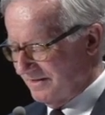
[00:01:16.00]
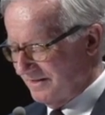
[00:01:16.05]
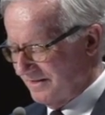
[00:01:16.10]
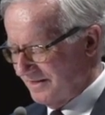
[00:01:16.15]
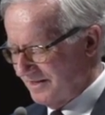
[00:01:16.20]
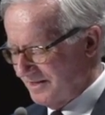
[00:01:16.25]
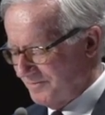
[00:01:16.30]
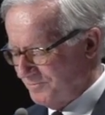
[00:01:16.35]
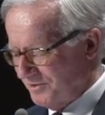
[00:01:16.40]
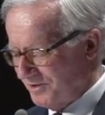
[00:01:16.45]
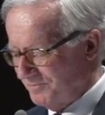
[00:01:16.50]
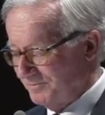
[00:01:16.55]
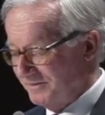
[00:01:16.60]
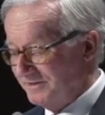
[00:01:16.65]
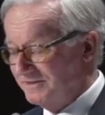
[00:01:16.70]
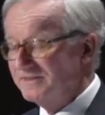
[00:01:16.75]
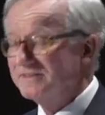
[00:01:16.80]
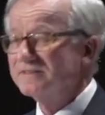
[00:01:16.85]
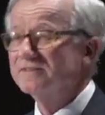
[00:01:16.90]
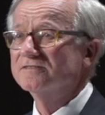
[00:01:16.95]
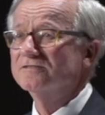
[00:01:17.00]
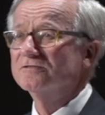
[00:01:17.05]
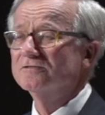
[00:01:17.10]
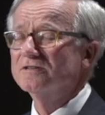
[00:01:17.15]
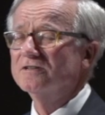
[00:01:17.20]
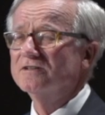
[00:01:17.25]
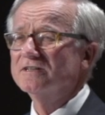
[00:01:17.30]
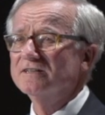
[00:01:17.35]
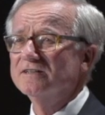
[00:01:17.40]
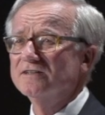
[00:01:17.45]
and I promptly did it,
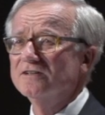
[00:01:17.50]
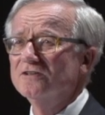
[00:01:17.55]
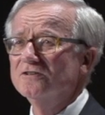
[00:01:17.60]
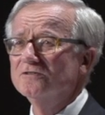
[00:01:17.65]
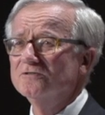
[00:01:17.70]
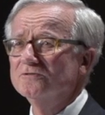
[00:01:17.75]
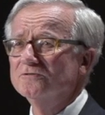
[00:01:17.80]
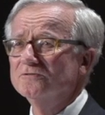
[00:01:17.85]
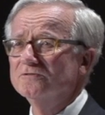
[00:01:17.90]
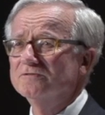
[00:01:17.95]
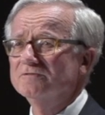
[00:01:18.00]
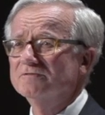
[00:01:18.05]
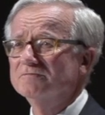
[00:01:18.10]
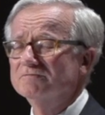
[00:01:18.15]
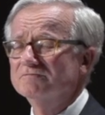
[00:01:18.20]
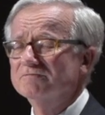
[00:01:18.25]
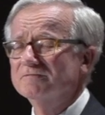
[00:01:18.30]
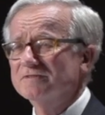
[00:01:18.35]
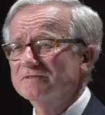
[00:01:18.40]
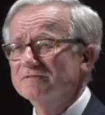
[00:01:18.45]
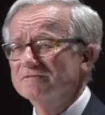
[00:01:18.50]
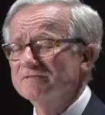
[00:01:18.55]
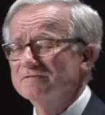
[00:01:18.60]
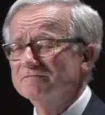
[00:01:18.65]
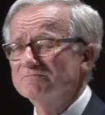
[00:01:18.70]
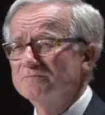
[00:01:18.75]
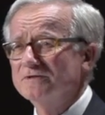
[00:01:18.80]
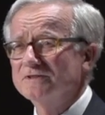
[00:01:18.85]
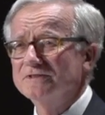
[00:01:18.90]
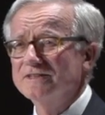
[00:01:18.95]
although I loathe
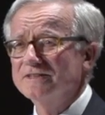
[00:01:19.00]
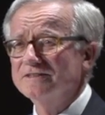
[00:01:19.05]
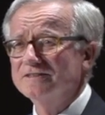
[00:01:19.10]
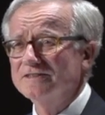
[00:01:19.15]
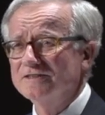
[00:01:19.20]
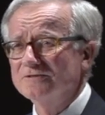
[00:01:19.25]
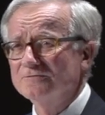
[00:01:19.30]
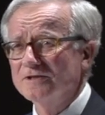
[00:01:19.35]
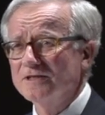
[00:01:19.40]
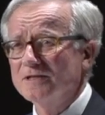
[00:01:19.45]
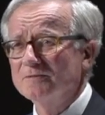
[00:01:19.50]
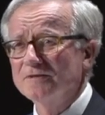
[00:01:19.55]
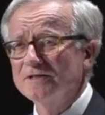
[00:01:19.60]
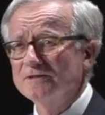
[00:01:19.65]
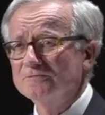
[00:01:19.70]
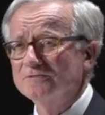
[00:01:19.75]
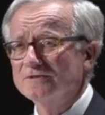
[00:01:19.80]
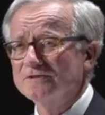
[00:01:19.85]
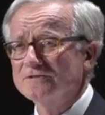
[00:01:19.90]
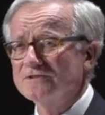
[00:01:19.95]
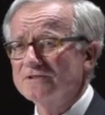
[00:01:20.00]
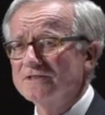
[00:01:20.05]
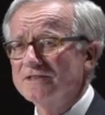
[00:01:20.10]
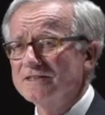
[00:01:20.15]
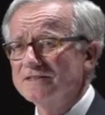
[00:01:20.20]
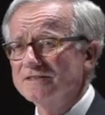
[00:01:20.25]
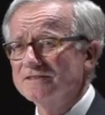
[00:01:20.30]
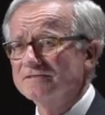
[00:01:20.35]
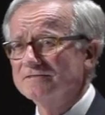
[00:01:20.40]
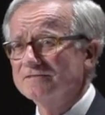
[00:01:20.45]
predicting what I might want to
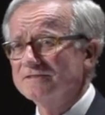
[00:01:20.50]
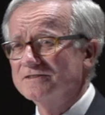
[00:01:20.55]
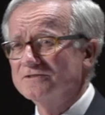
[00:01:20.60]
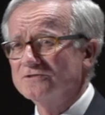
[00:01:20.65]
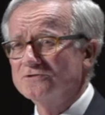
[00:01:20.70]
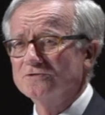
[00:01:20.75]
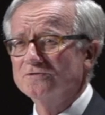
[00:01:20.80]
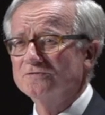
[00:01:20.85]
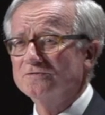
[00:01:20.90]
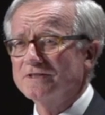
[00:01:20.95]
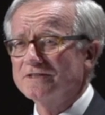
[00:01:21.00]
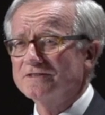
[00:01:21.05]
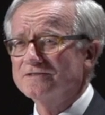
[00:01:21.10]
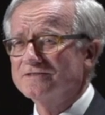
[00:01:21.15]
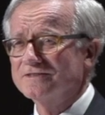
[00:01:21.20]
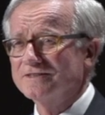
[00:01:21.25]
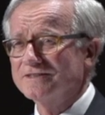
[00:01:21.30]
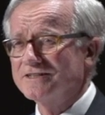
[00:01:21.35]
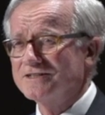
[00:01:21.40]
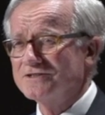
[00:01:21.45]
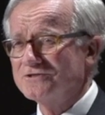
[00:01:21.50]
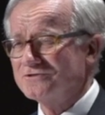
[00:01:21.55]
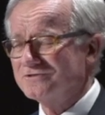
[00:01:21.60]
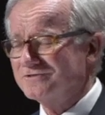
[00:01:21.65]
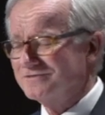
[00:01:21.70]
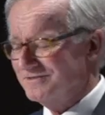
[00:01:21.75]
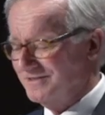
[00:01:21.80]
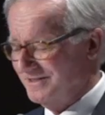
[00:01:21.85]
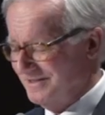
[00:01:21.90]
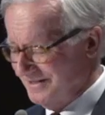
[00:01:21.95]
say on the issue of
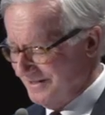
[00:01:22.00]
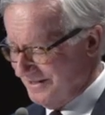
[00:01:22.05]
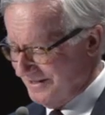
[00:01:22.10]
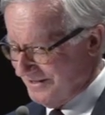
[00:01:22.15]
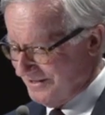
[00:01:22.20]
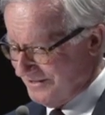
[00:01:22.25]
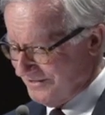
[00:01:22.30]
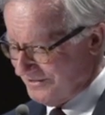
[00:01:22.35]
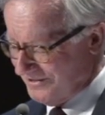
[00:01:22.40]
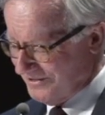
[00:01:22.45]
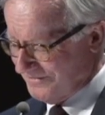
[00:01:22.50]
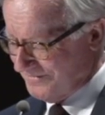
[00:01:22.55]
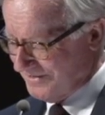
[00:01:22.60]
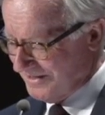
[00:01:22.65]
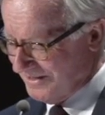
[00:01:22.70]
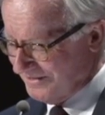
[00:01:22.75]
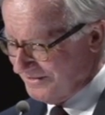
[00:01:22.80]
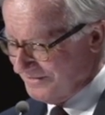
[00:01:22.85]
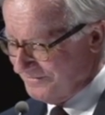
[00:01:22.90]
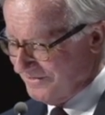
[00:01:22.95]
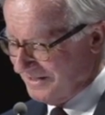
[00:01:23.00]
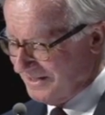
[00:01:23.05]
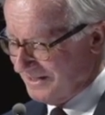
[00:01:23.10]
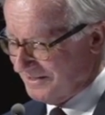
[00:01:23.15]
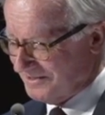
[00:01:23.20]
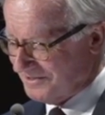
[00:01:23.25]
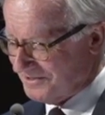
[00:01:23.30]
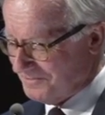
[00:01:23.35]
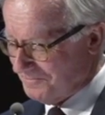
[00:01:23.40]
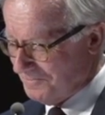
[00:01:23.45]
reconciliation so far in
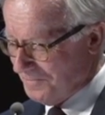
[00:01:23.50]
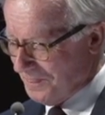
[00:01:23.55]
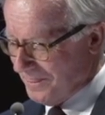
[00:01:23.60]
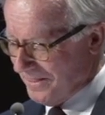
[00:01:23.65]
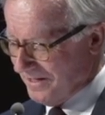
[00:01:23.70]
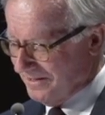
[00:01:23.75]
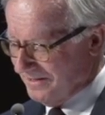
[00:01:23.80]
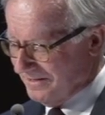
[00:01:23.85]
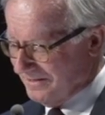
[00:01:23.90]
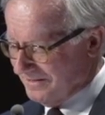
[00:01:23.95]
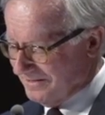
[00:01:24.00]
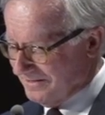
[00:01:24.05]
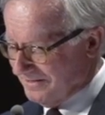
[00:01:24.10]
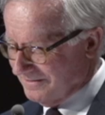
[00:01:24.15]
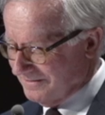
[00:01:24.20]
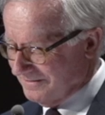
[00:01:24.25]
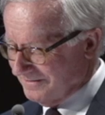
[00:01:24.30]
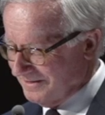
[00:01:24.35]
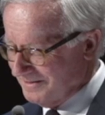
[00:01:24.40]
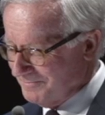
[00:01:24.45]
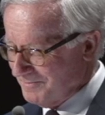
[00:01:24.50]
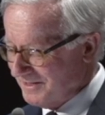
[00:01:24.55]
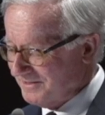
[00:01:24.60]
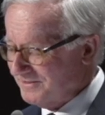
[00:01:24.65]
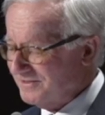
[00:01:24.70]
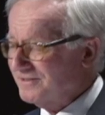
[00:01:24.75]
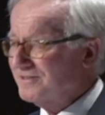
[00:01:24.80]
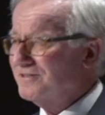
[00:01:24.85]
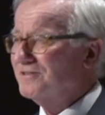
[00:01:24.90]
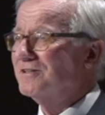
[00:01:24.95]
advance. Then a
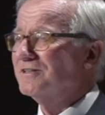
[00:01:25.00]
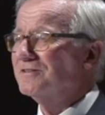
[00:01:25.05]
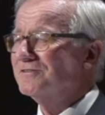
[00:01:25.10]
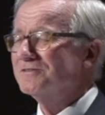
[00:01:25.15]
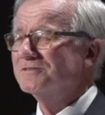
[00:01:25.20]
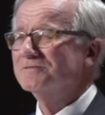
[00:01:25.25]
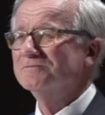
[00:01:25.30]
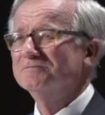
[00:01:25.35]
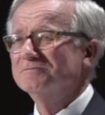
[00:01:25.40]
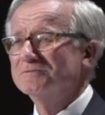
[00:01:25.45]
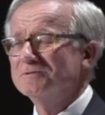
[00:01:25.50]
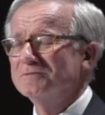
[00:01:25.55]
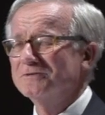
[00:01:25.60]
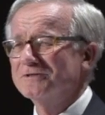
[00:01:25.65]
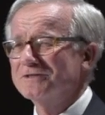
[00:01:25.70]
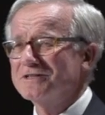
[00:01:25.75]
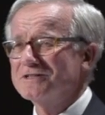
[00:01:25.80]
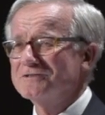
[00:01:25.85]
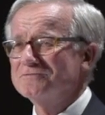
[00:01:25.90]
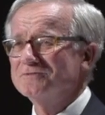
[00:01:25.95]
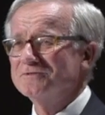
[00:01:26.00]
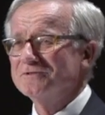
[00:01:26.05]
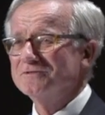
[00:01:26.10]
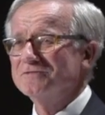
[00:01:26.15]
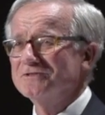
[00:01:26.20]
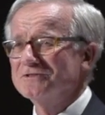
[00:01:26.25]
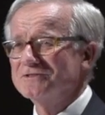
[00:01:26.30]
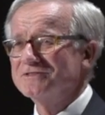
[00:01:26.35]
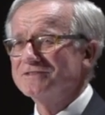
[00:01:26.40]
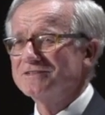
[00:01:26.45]
month ago I got a communication from the
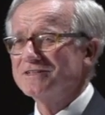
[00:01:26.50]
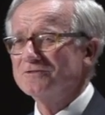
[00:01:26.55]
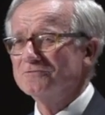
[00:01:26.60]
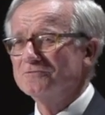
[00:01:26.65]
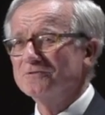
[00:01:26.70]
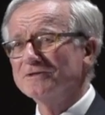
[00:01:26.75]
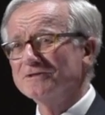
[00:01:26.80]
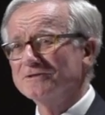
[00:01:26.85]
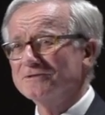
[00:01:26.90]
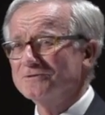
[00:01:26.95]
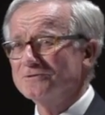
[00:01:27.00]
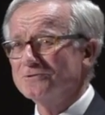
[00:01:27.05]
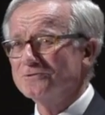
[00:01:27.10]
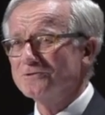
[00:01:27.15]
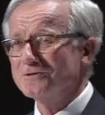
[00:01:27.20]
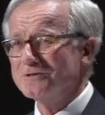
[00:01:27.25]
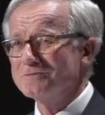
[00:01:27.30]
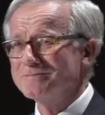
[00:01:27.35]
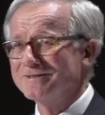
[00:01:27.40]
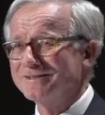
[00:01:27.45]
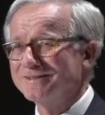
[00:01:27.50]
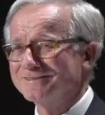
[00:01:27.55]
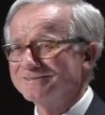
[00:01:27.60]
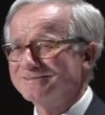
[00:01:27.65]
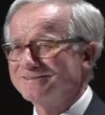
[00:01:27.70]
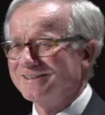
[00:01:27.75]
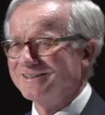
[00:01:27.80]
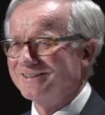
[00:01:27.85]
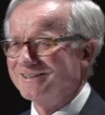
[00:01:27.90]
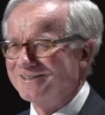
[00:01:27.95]
university saying, well, what are you going to talk
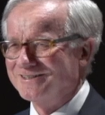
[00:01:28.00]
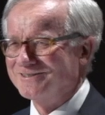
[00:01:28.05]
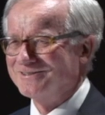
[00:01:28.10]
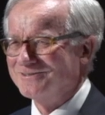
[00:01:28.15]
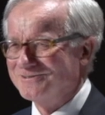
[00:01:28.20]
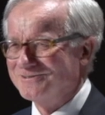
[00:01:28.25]
about? So